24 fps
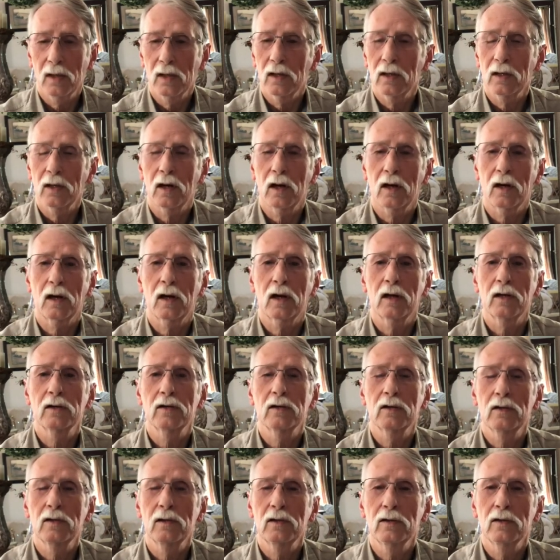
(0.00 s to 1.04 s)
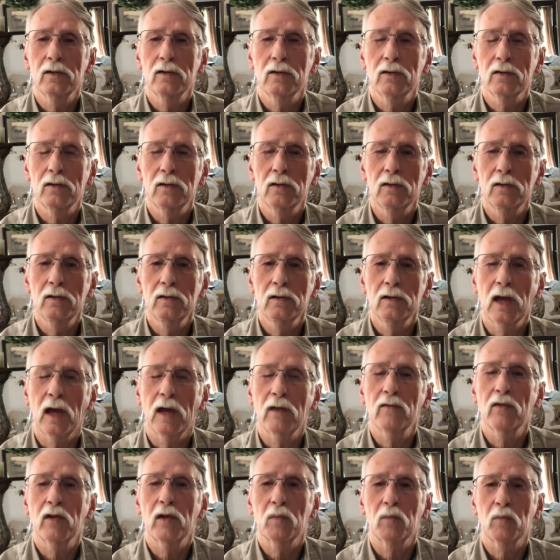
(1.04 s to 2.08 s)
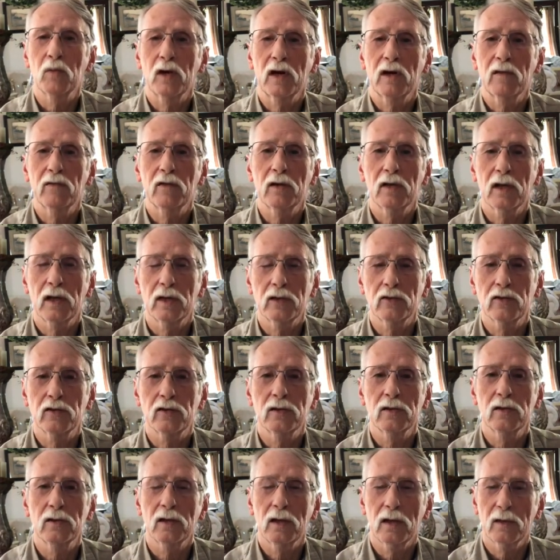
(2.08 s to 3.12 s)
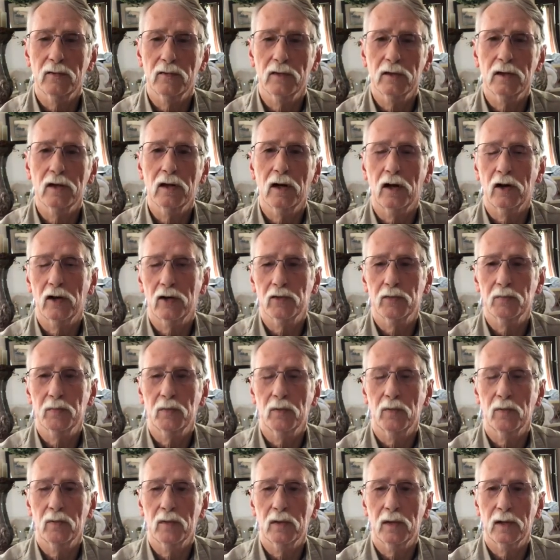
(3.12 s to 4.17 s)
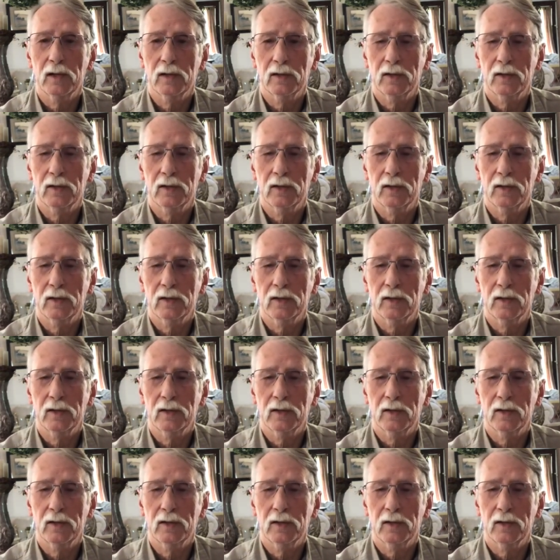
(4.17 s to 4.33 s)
God gave him revelation of the gospel at